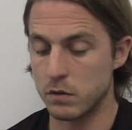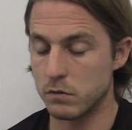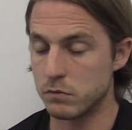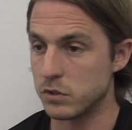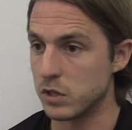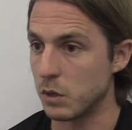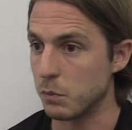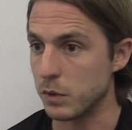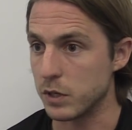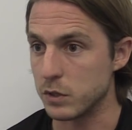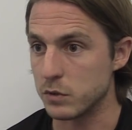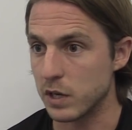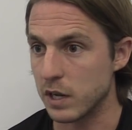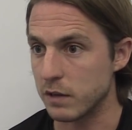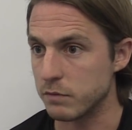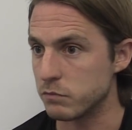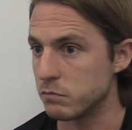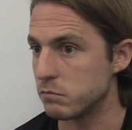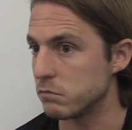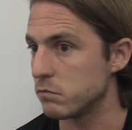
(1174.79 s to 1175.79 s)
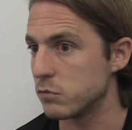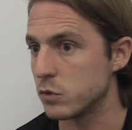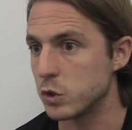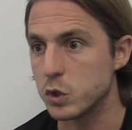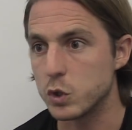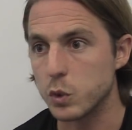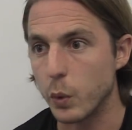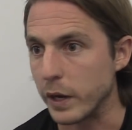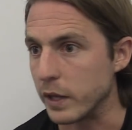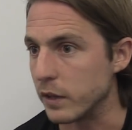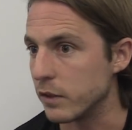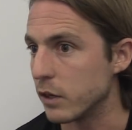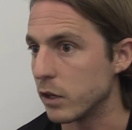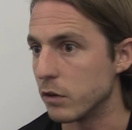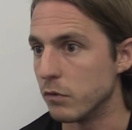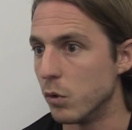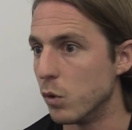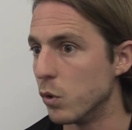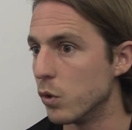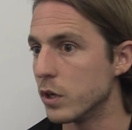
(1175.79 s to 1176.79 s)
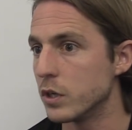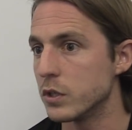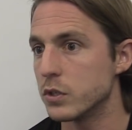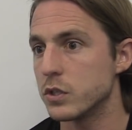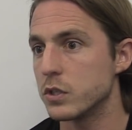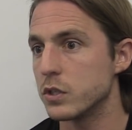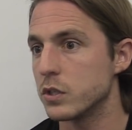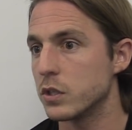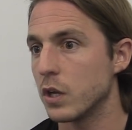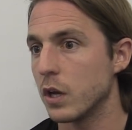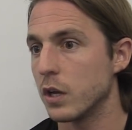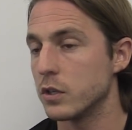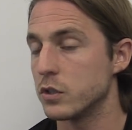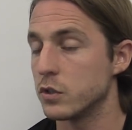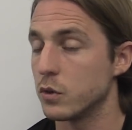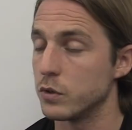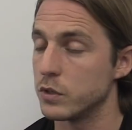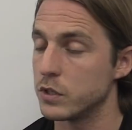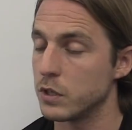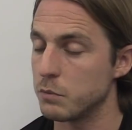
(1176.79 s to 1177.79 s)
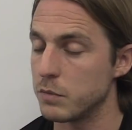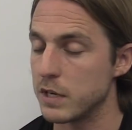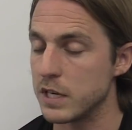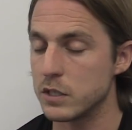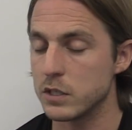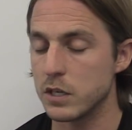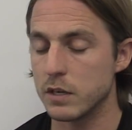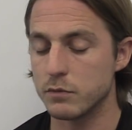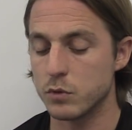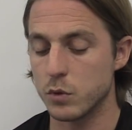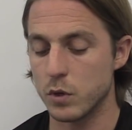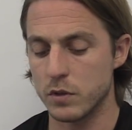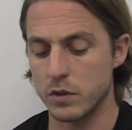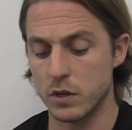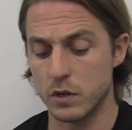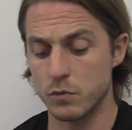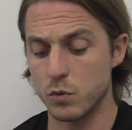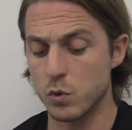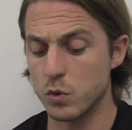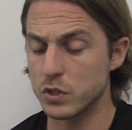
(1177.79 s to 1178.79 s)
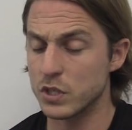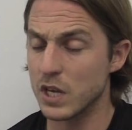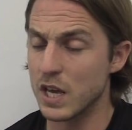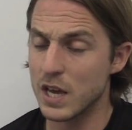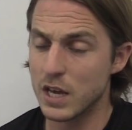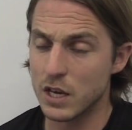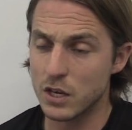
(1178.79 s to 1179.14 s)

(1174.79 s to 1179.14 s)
Some weeks would have 23rd of August, some years you have 23rd of August.